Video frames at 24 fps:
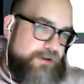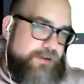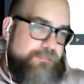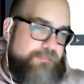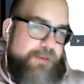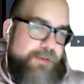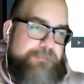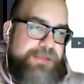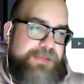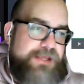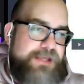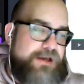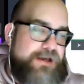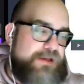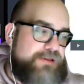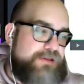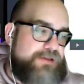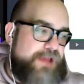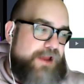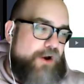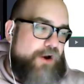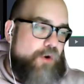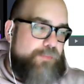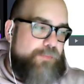But because
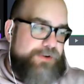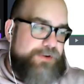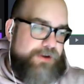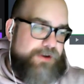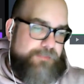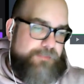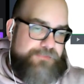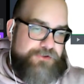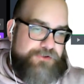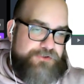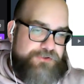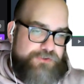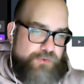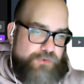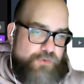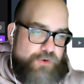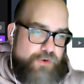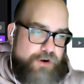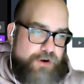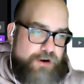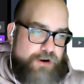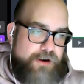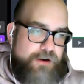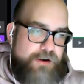I opened up the
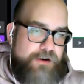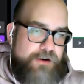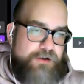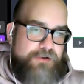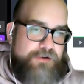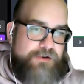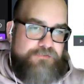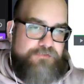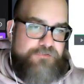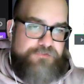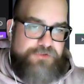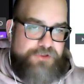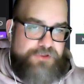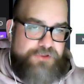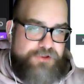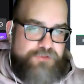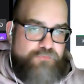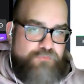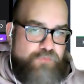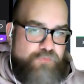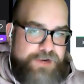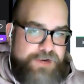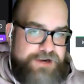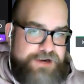door for this
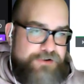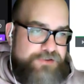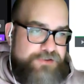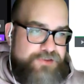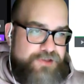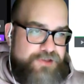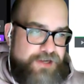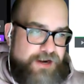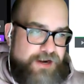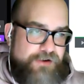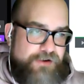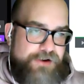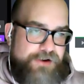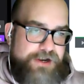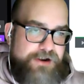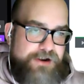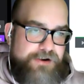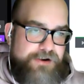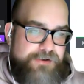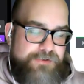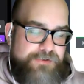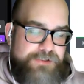weird scenario,